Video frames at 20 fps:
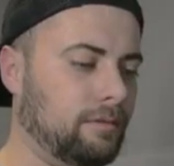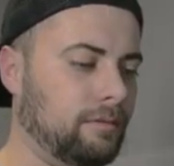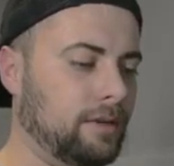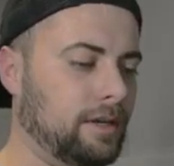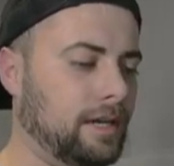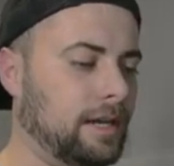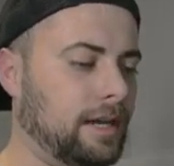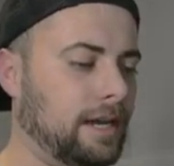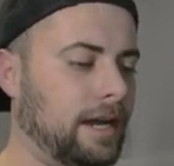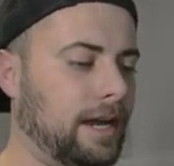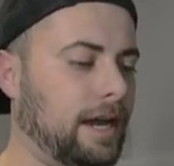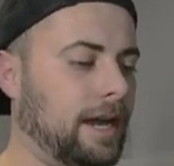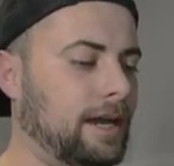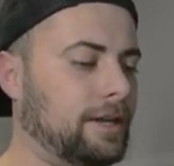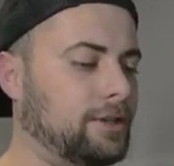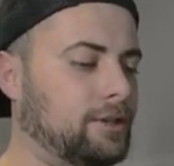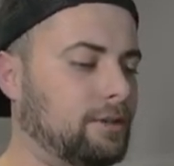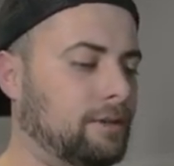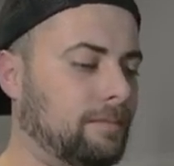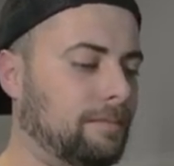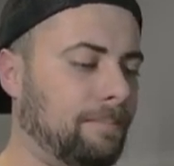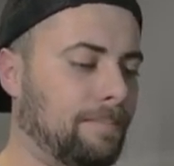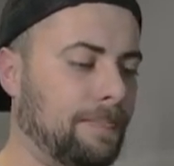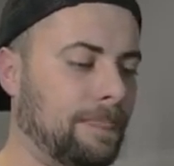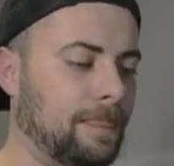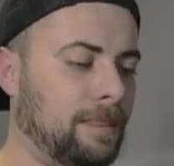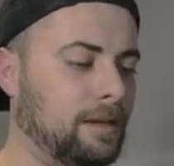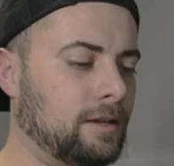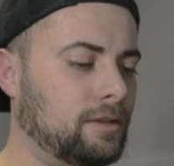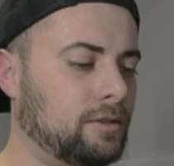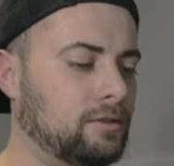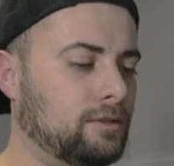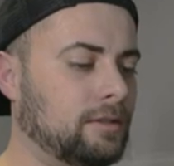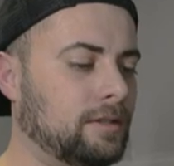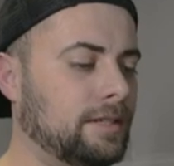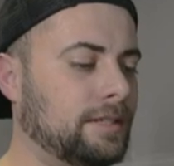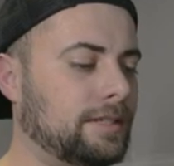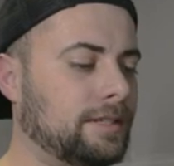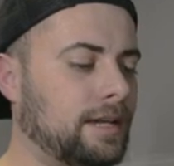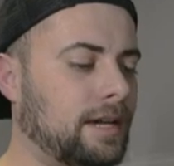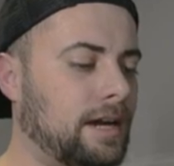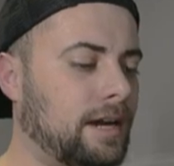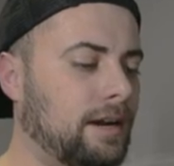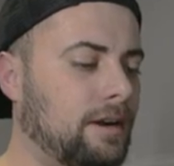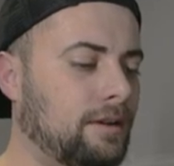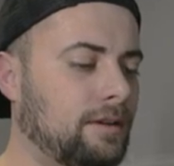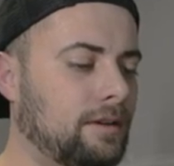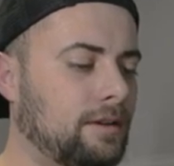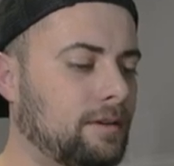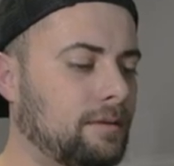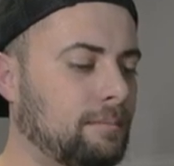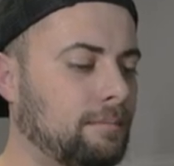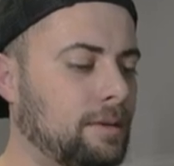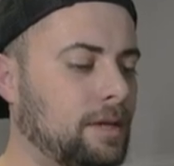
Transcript: We got Hatchram, Drizzile,